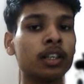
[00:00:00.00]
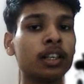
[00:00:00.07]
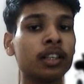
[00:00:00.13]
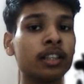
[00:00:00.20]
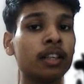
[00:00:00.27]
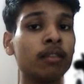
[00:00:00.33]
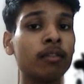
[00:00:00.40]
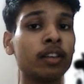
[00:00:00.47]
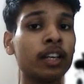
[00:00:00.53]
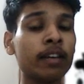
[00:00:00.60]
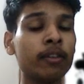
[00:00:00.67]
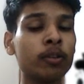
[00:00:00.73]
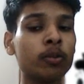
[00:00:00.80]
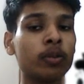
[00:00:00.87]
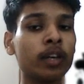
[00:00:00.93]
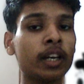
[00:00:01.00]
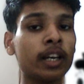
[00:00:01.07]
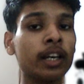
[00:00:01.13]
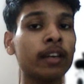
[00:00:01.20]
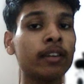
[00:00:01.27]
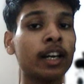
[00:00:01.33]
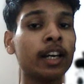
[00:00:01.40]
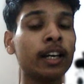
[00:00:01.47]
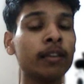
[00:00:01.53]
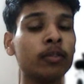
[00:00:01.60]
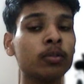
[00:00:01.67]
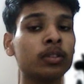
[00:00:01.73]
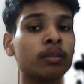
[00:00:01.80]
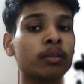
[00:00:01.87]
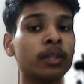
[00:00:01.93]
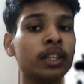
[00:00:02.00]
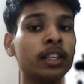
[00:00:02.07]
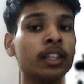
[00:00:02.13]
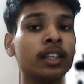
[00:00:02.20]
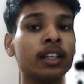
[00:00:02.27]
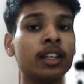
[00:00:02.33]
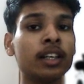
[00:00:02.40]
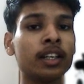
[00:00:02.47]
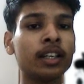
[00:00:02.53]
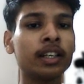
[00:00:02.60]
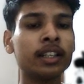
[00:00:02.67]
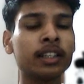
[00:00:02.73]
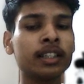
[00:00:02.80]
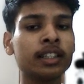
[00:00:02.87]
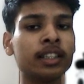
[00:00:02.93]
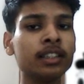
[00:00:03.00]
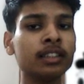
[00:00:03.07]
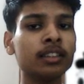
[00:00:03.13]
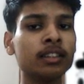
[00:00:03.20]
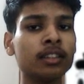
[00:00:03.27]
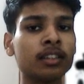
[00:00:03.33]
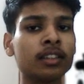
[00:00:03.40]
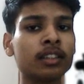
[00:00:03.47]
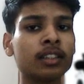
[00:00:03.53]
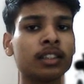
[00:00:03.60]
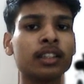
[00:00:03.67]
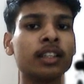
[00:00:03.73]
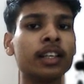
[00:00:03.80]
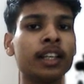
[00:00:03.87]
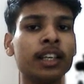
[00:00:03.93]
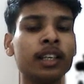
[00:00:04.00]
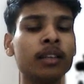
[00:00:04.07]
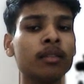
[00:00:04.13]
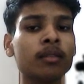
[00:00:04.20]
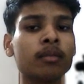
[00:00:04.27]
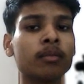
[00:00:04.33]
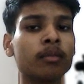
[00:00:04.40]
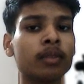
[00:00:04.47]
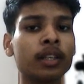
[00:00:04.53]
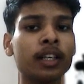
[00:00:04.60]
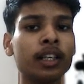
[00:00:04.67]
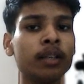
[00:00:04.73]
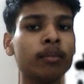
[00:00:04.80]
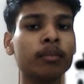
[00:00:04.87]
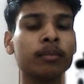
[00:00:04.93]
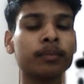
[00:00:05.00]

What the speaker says: Then what I will do, I have to simply decrease d d